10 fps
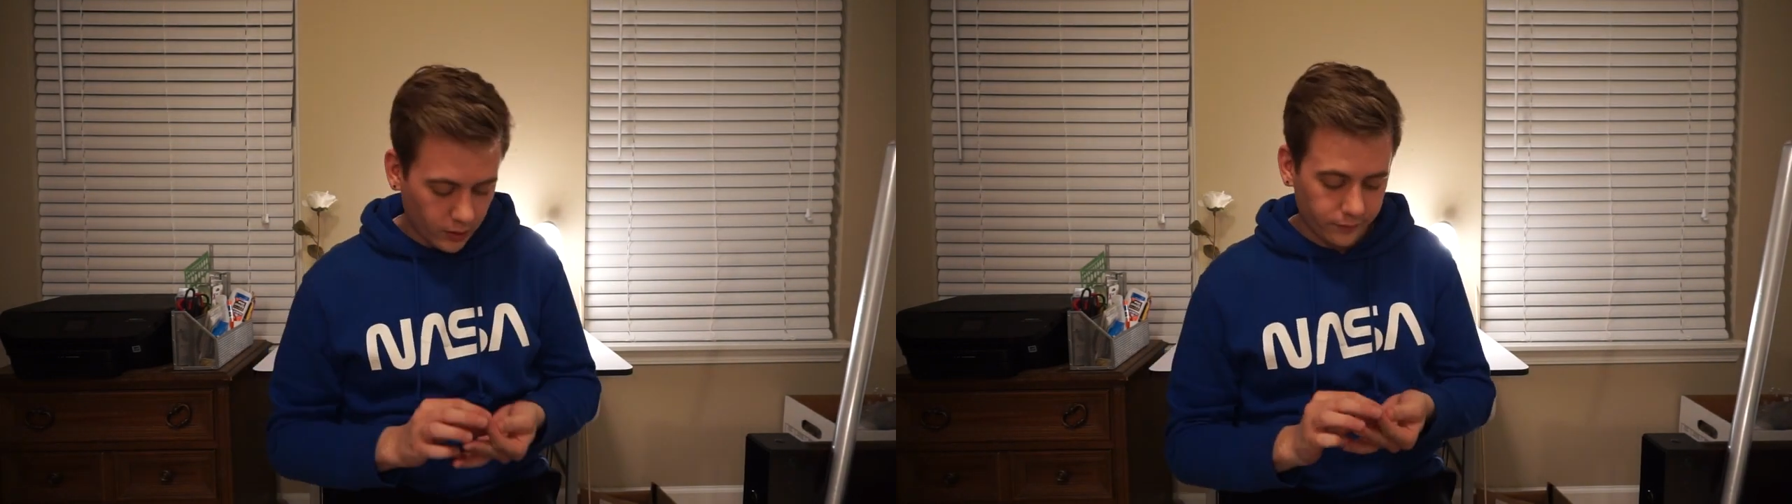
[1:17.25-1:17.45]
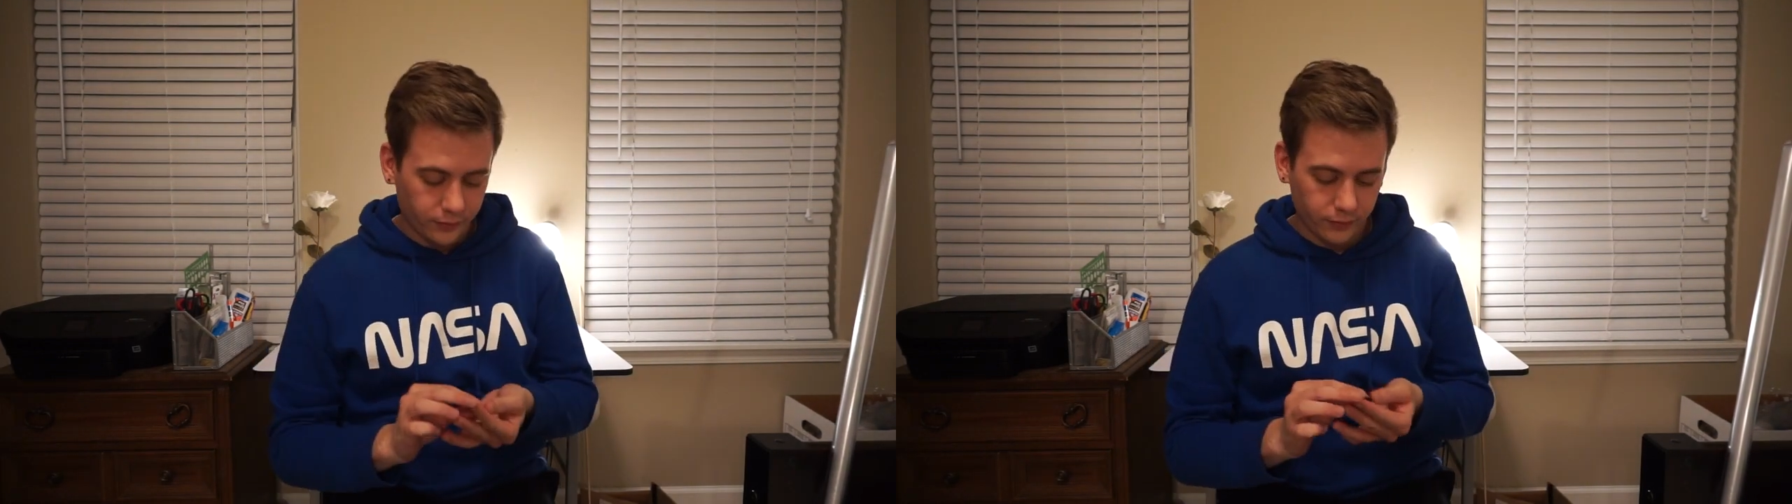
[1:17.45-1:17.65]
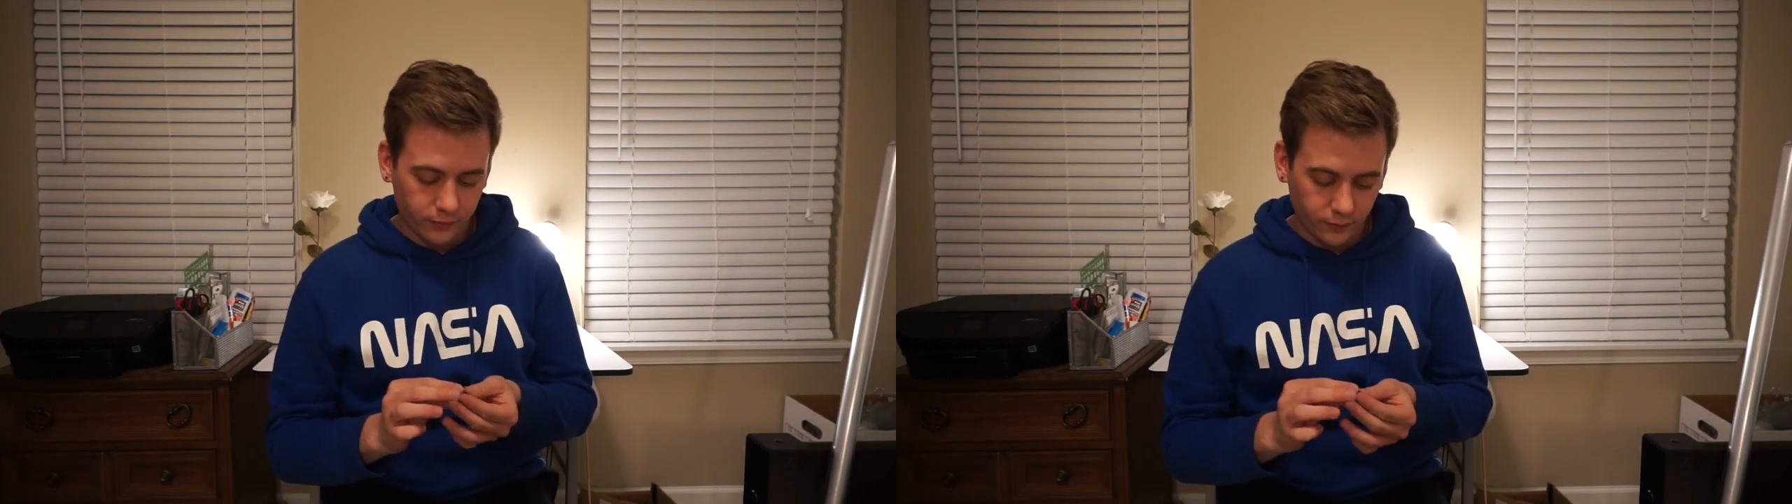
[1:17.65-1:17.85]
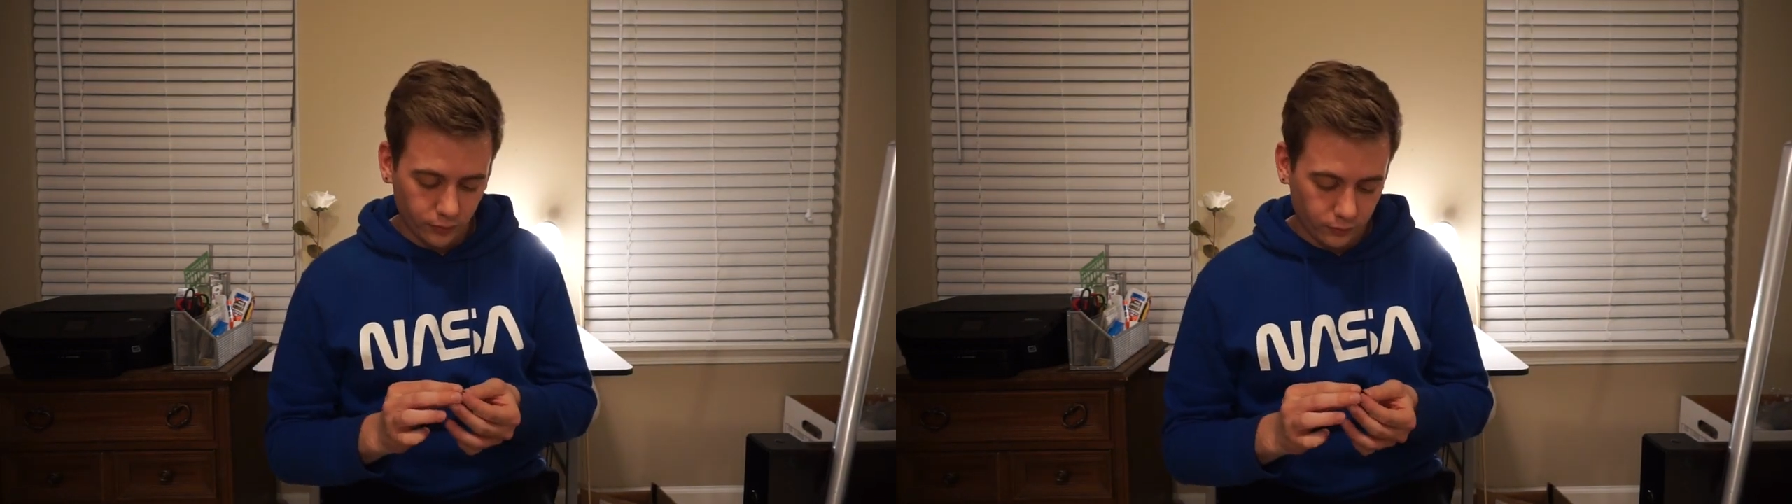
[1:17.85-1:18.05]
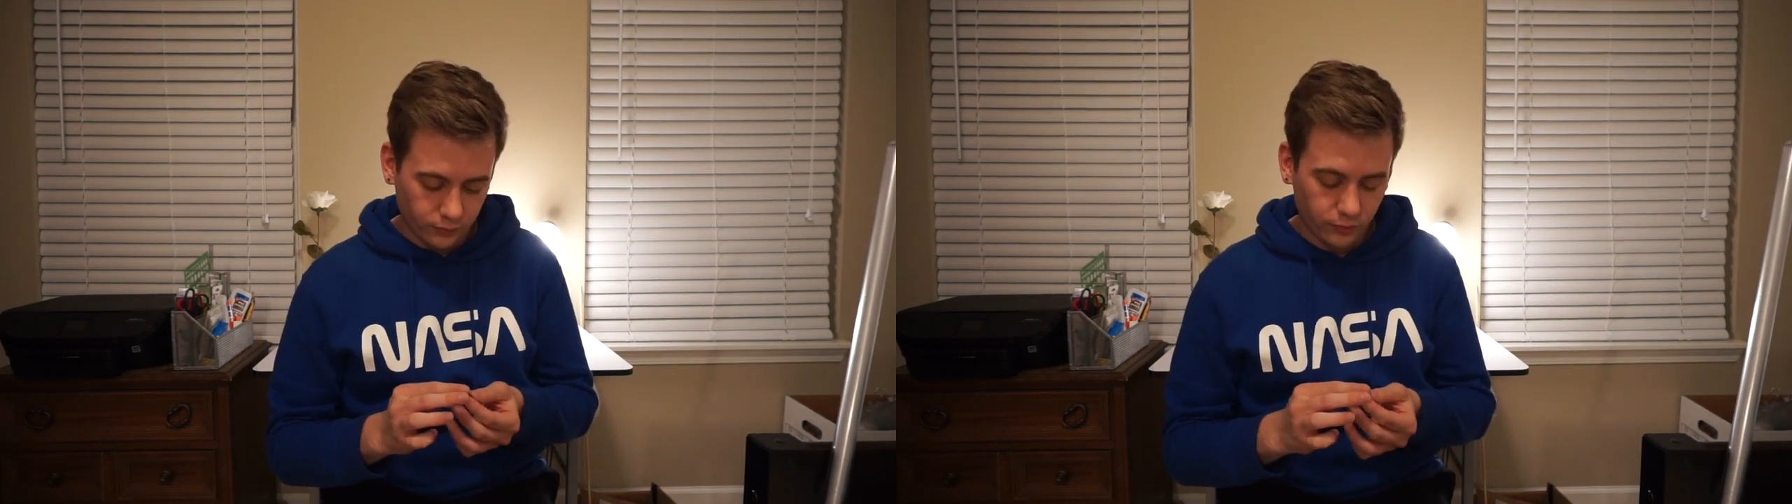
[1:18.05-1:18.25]
of these
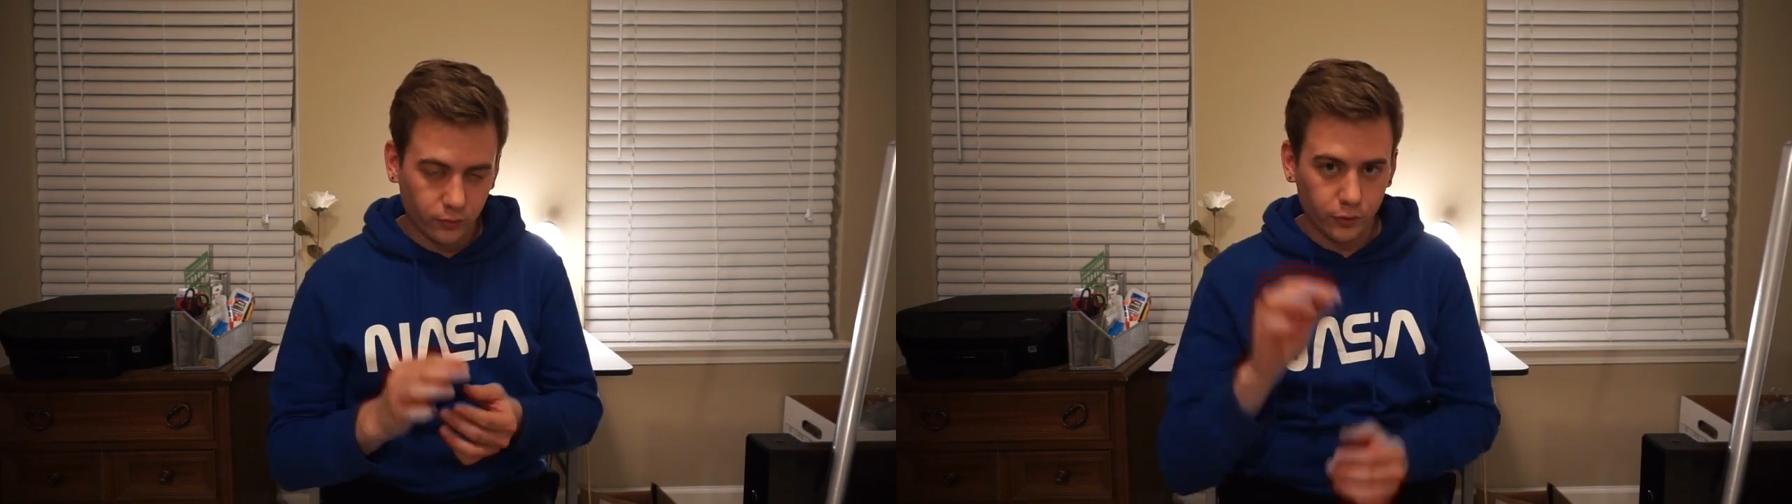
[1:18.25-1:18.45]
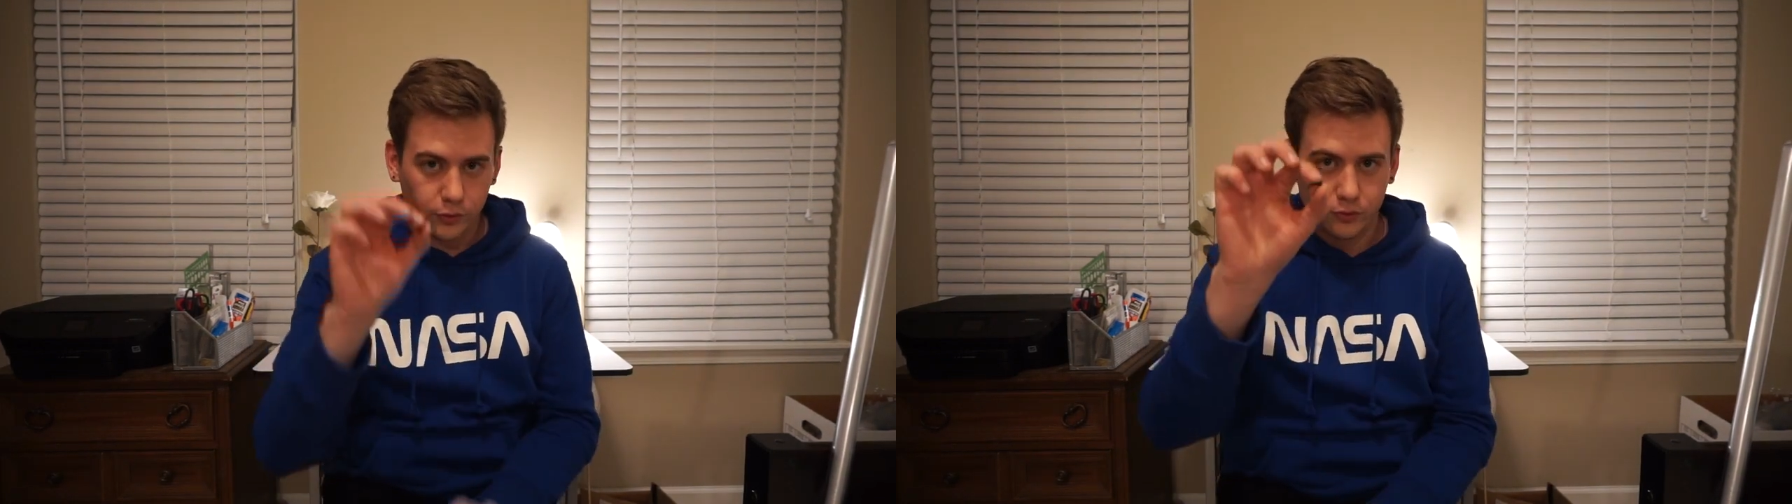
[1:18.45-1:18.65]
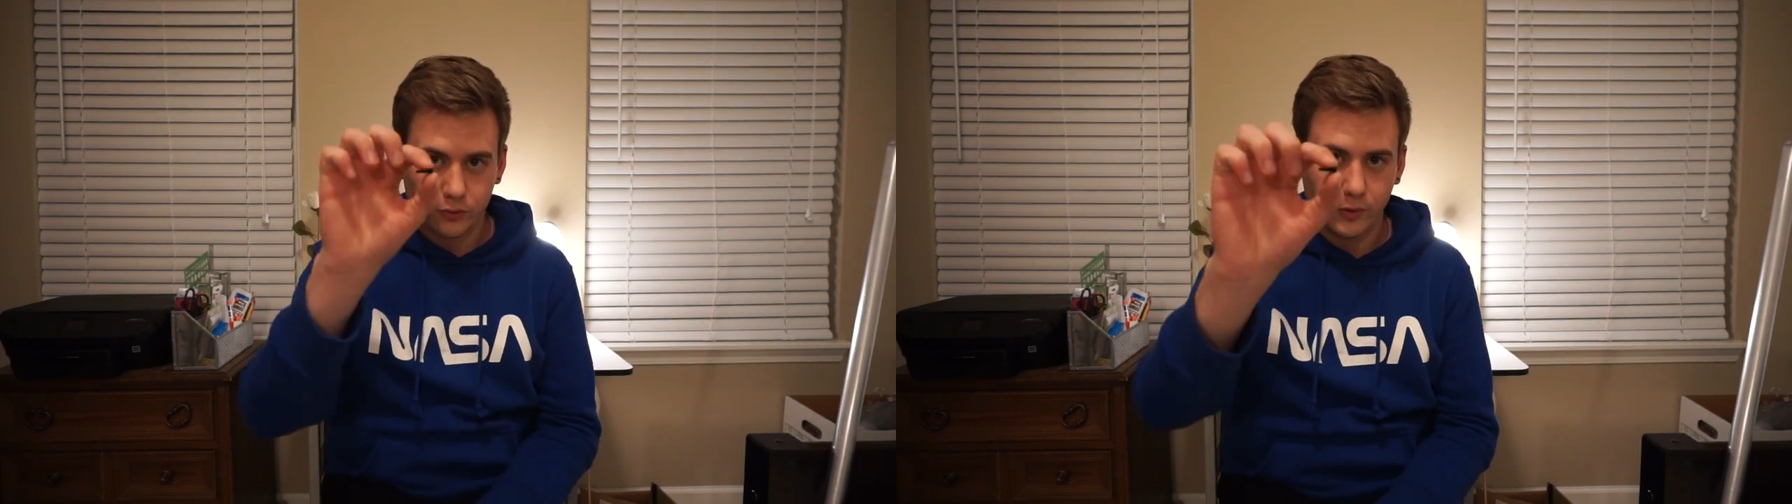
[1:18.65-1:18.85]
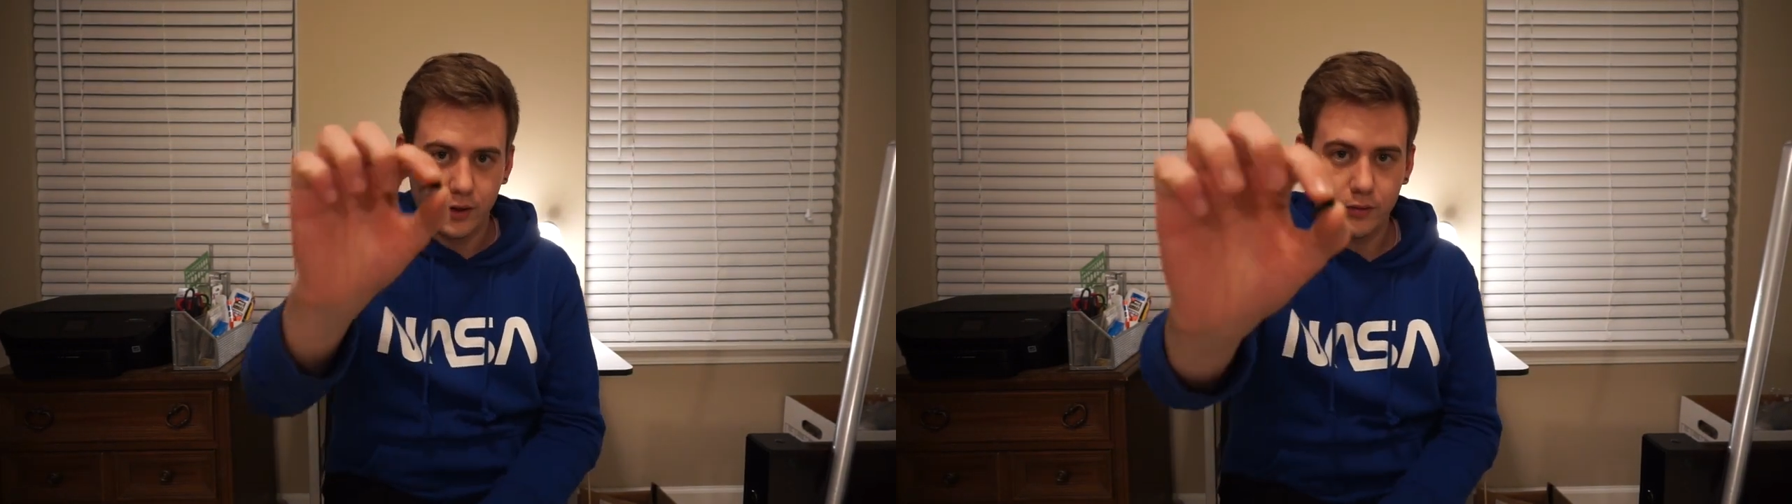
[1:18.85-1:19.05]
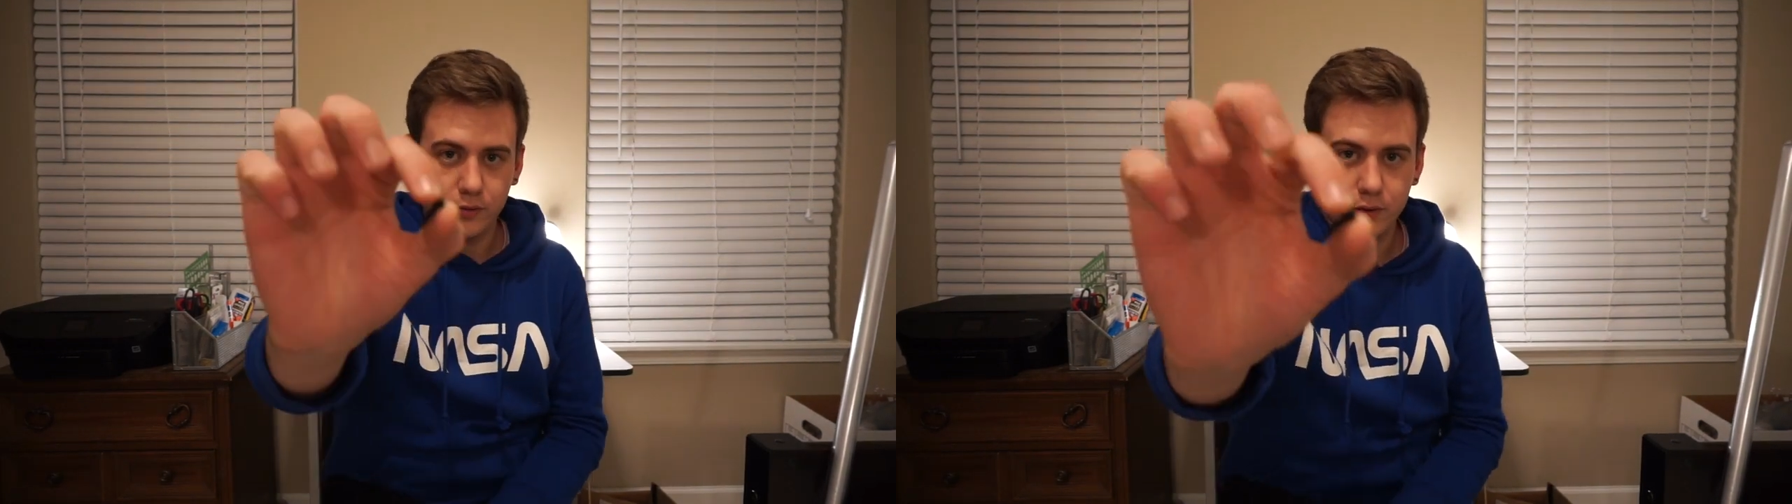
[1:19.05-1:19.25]
little screws
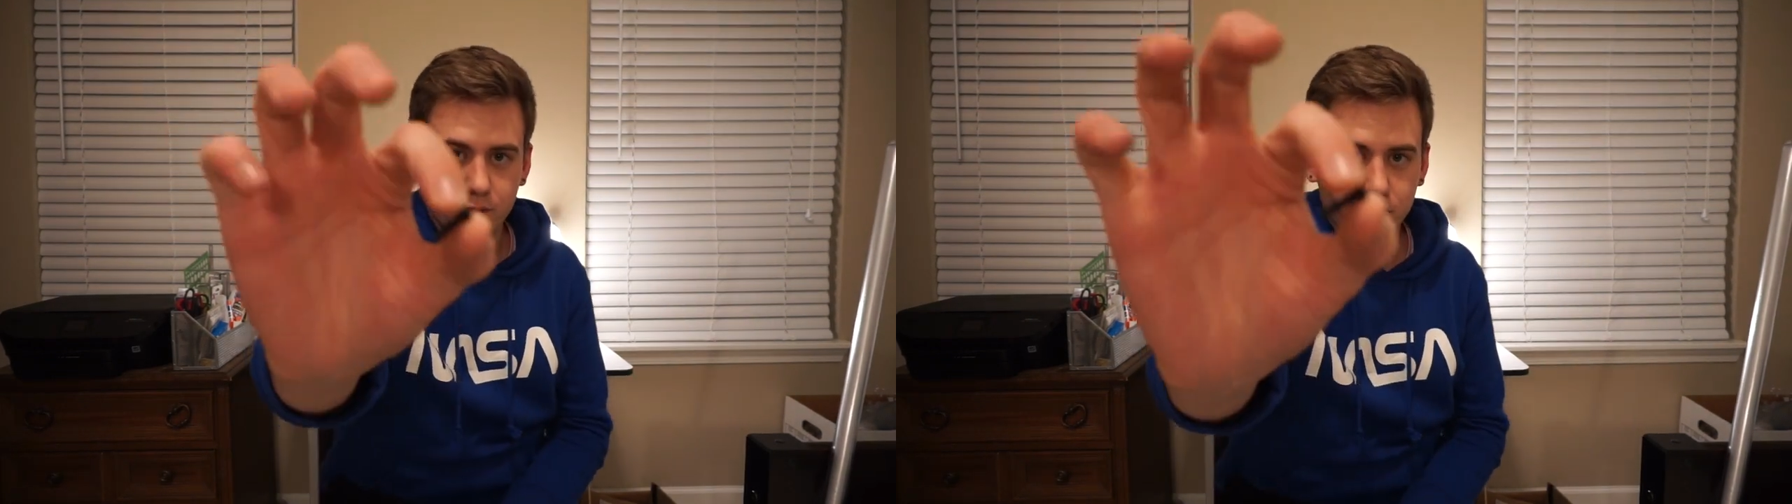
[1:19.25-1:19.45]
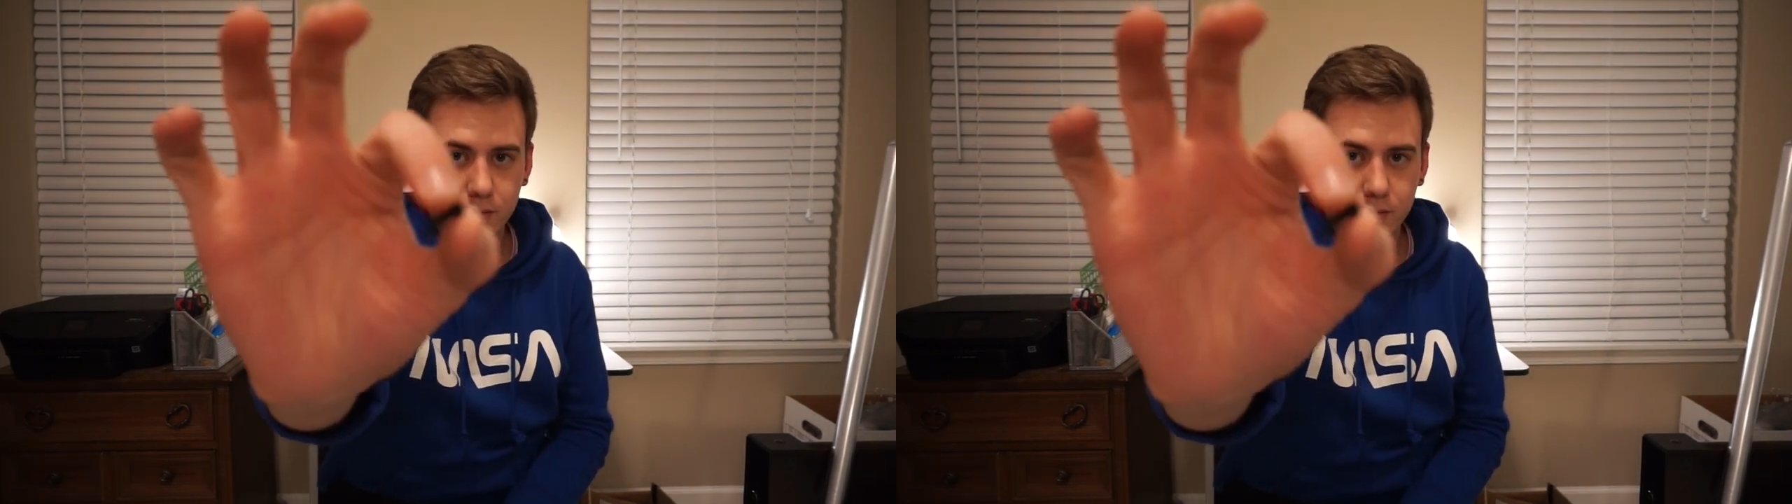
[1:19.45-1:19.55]
around,